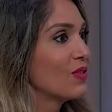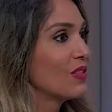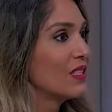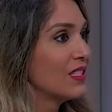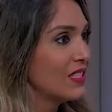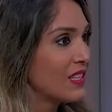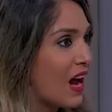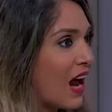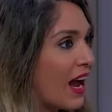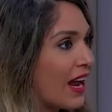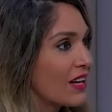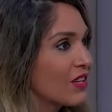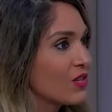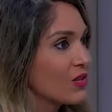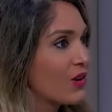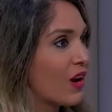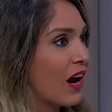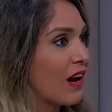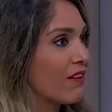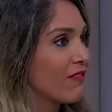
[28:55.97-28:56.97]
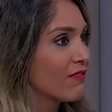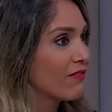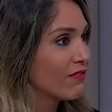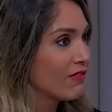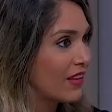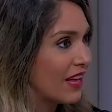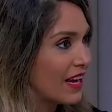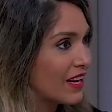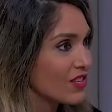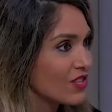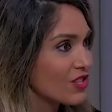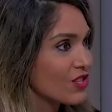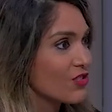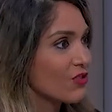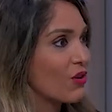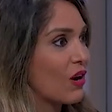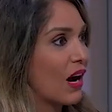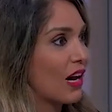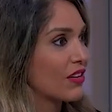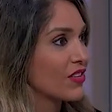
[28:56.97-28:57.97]
die to our flesh,
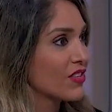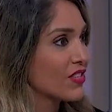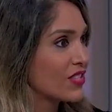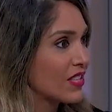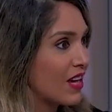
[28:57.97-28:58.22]
to ourselves,